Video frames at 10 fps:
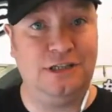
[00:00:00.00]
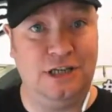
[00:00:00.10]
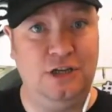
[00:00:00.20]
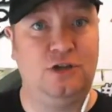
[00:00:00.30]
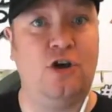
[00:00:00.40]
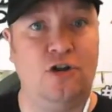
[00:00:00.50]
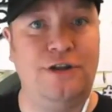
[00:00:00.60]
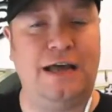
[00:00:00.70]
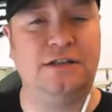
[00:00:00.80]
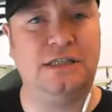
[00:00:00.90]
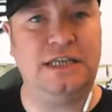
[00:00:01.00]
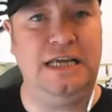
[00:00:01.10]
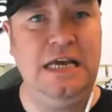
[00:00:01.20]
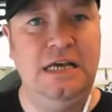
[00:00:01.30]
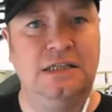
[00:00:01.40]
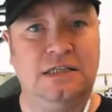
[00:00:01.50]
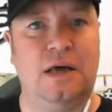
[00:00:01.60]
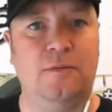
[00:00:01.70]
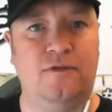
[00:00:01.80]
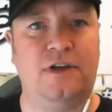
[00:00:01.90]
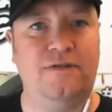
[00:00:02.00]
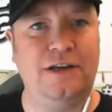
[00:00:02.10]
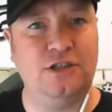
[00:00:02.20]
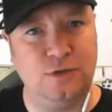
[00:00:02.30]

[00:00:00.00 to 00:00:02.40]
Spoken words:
you'd gotten down to see some of the convention.